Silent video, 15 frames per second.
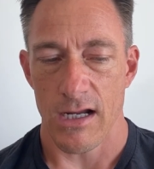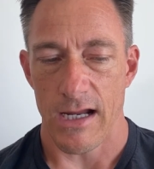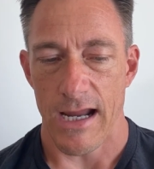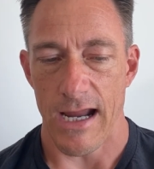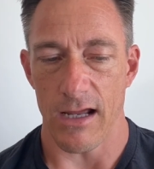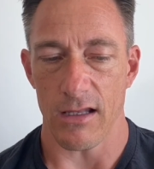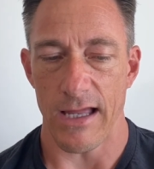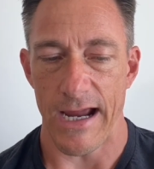
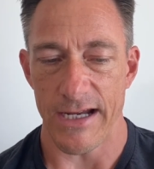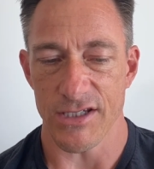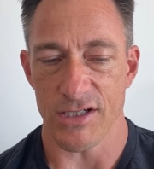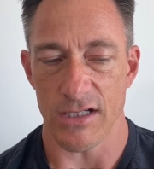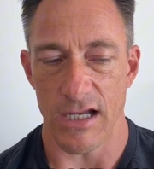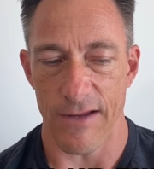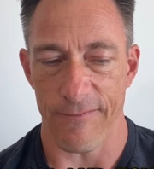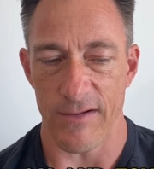LH
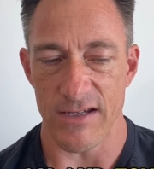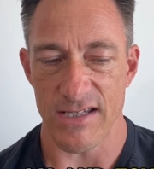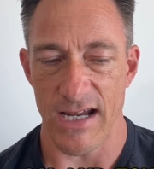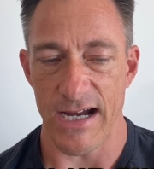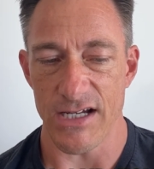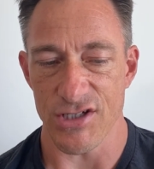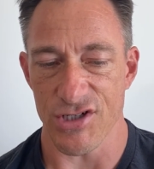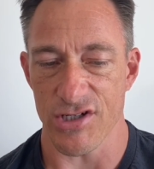and
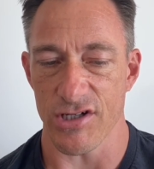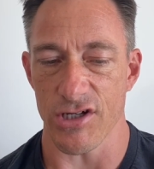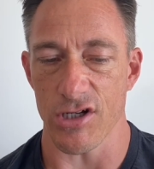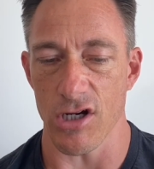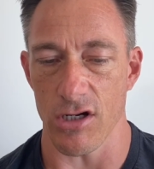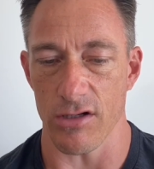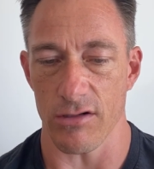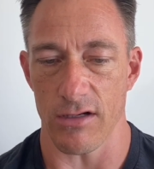FSH, so
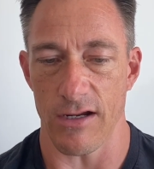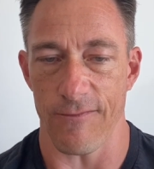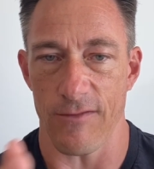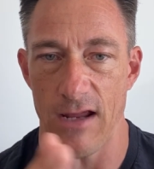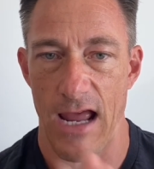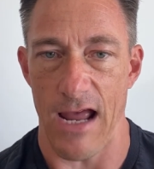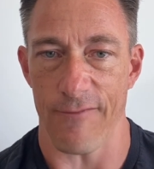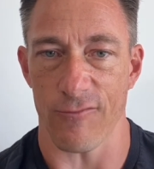if you
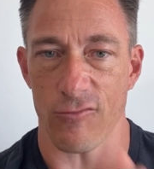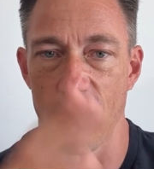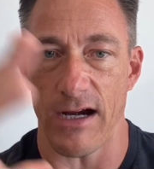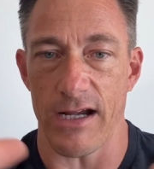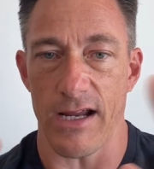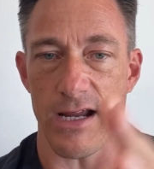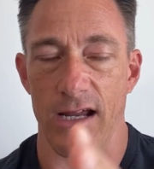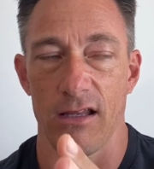have
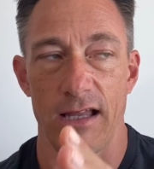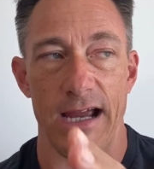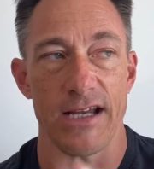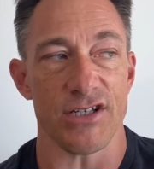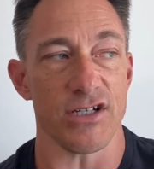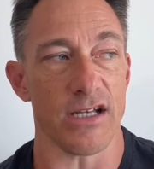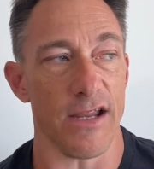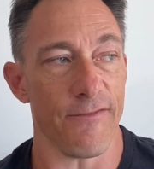greater
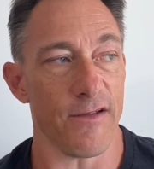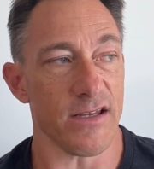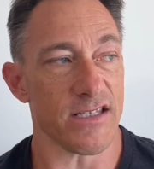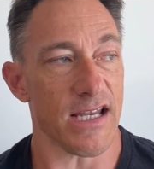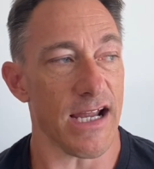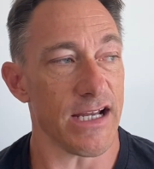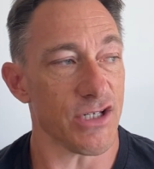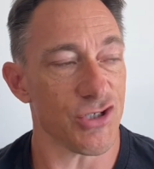LH and
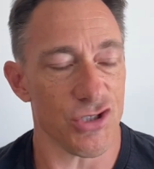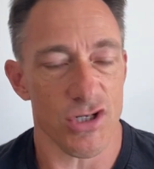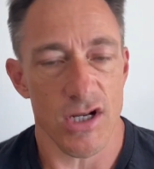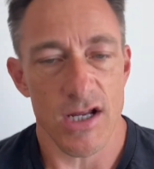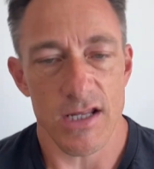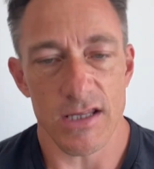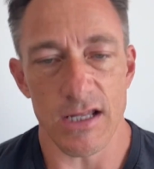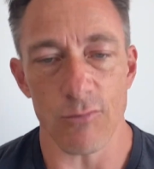FSH,
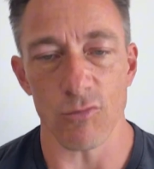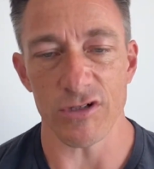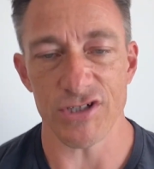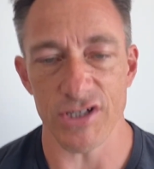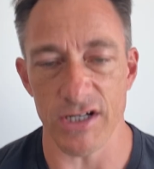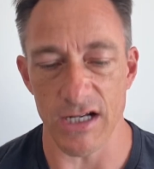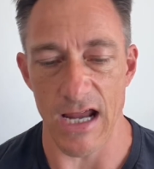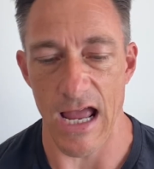then what
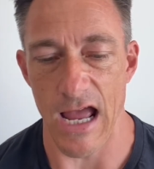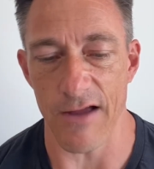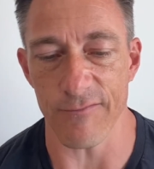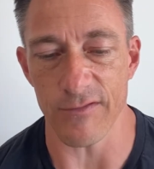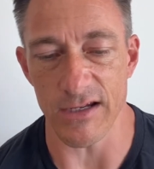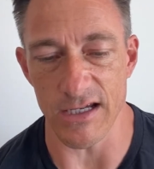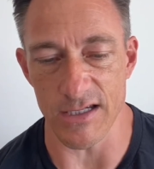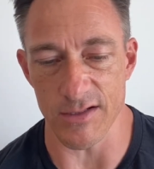you're going to
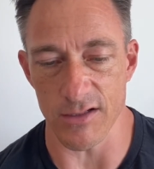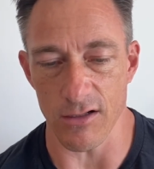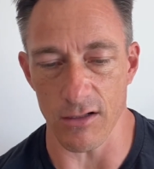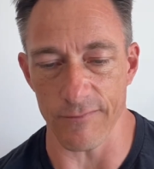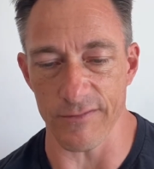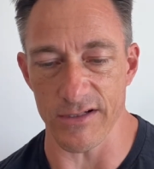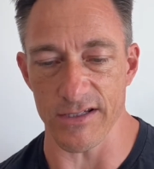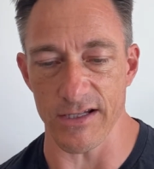have is
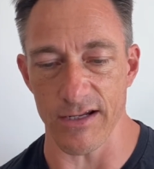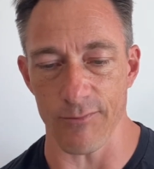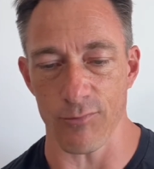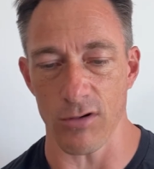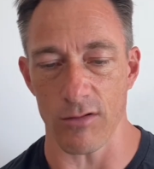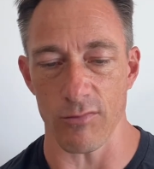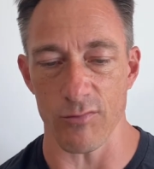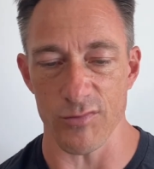obviously
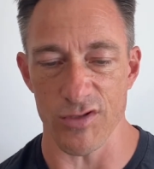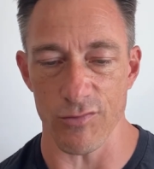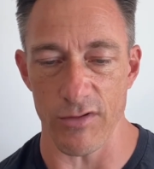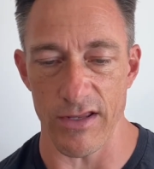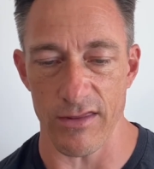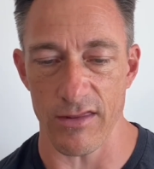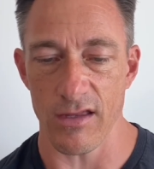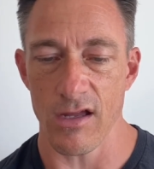problems
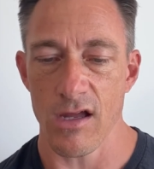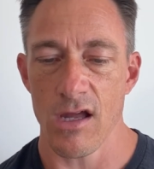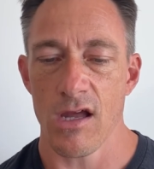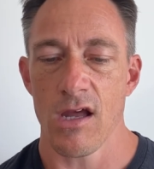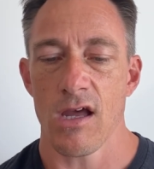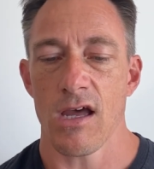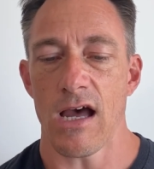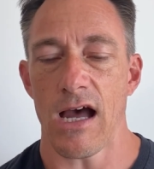with
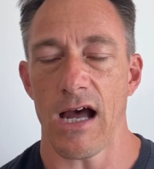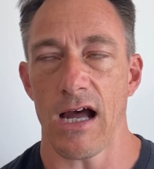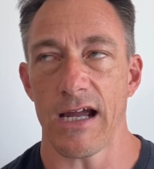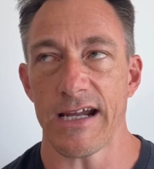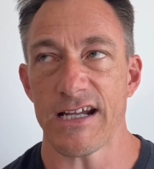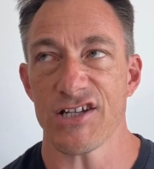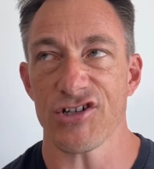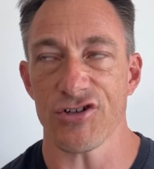
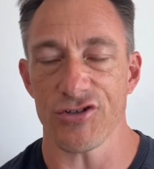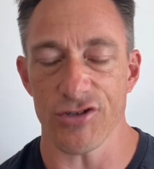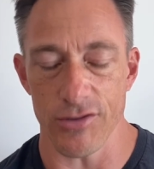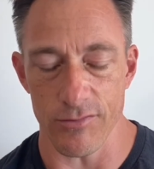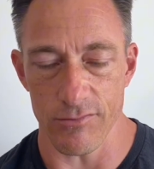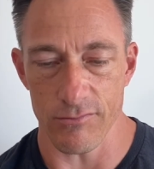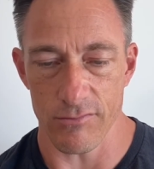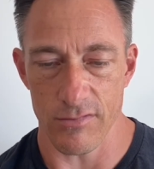
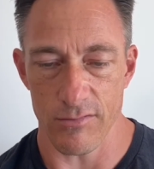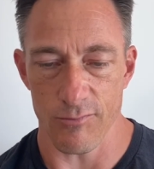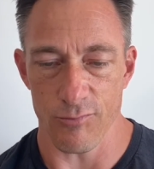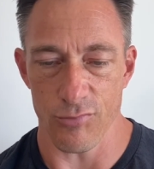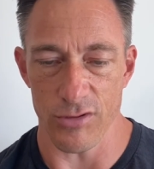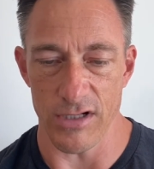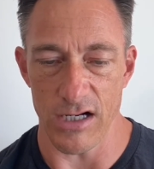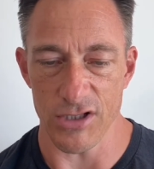estrogen
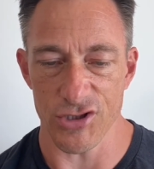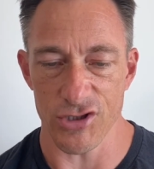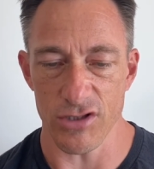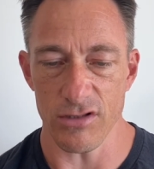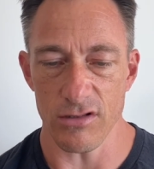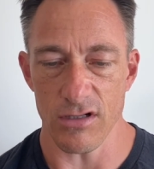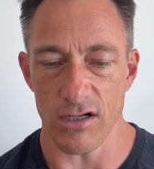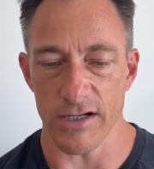
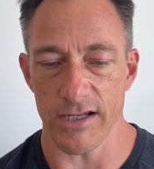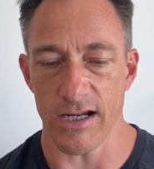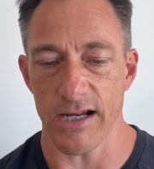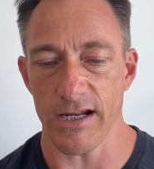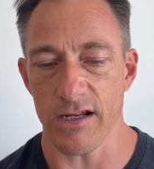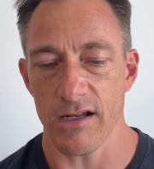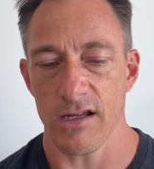production, okay,